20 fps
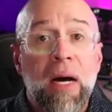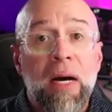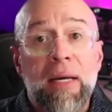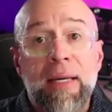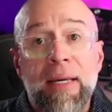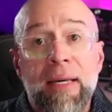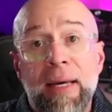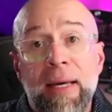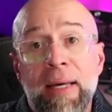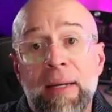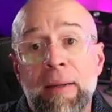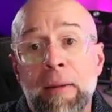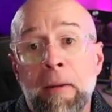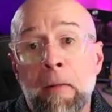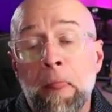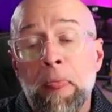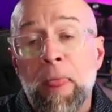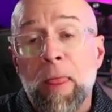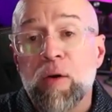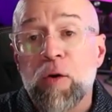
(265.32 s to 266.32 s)
again,
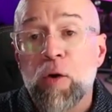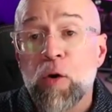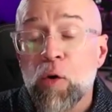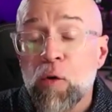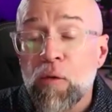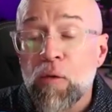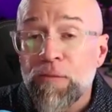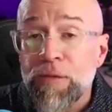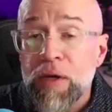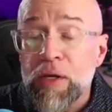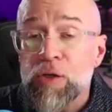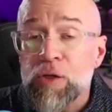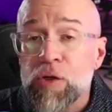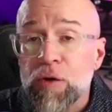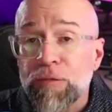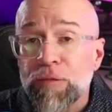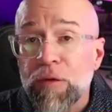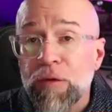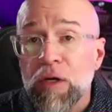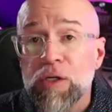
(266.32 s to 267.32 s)
new
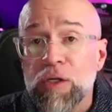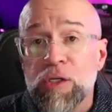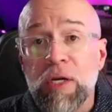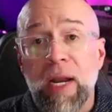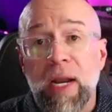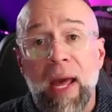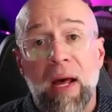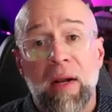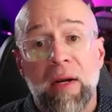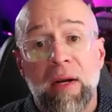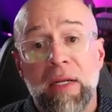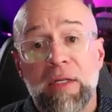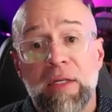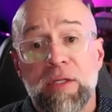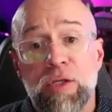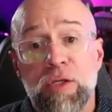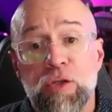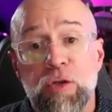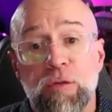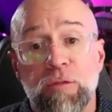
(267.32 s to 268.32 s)
feature functionality
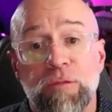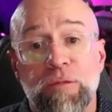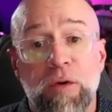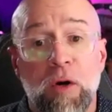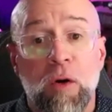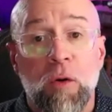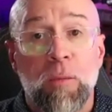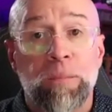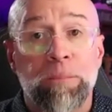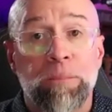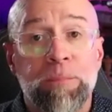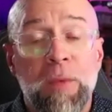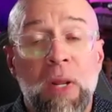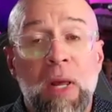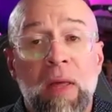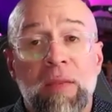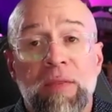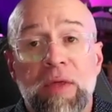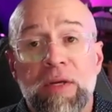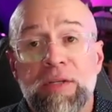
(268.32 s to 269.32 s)
to Zoom Phone.
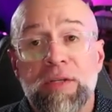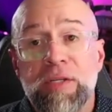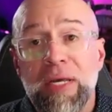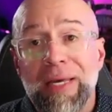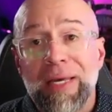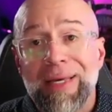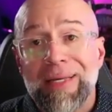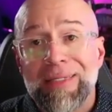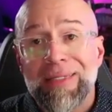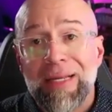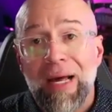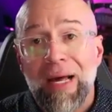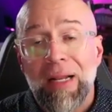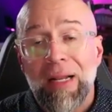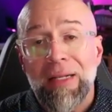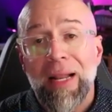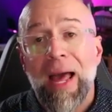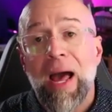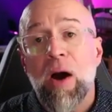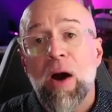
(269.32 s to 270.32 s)
This is
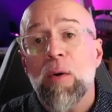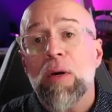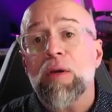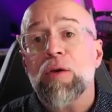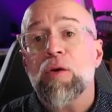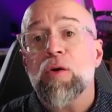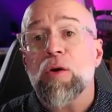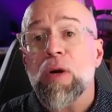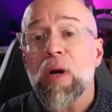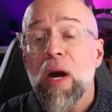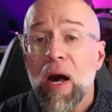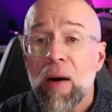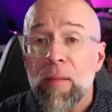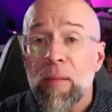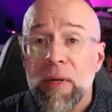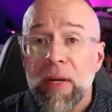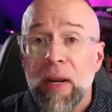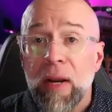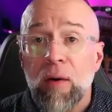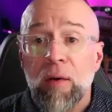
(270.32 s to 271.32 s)
allowing your
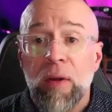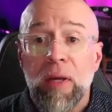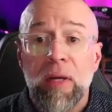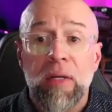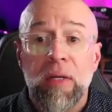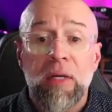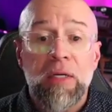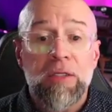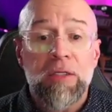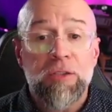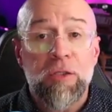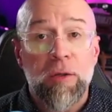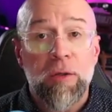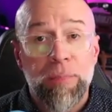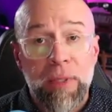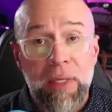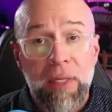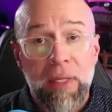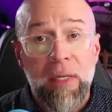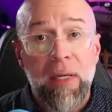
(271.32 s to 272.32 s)
common area to
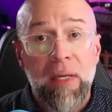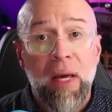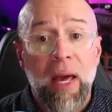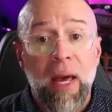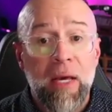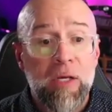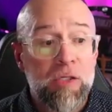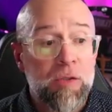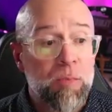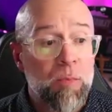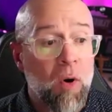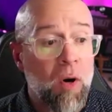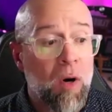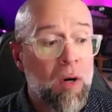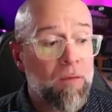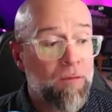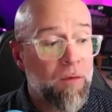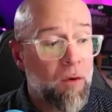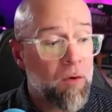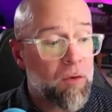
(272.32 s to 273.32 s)
be a
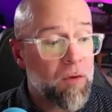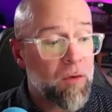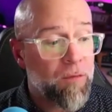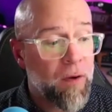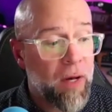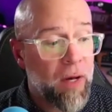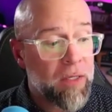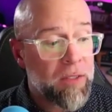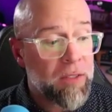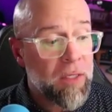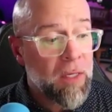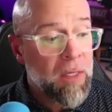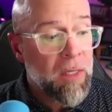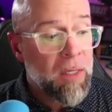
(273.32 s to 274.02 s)
smartphone device.